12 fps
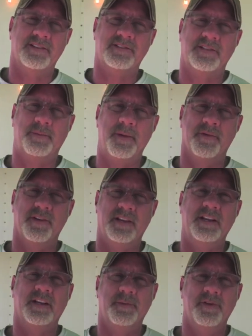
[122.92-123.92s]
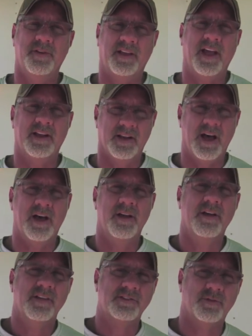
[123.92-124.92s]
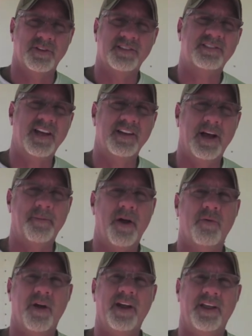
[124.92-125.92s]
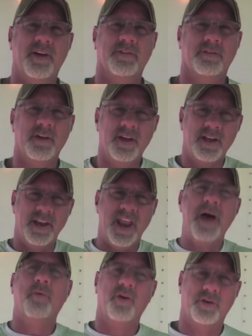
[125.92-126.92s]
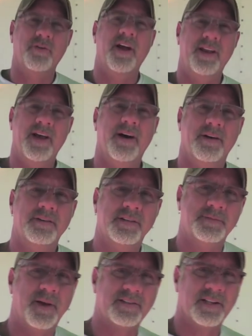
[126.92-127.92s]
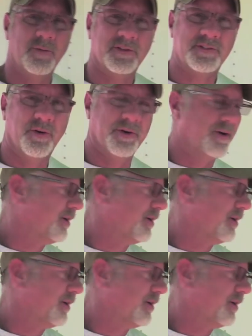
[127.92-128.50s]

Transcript: just the people that need to communicate a lot. So we're just setting up our radio network right now. It's basically what's going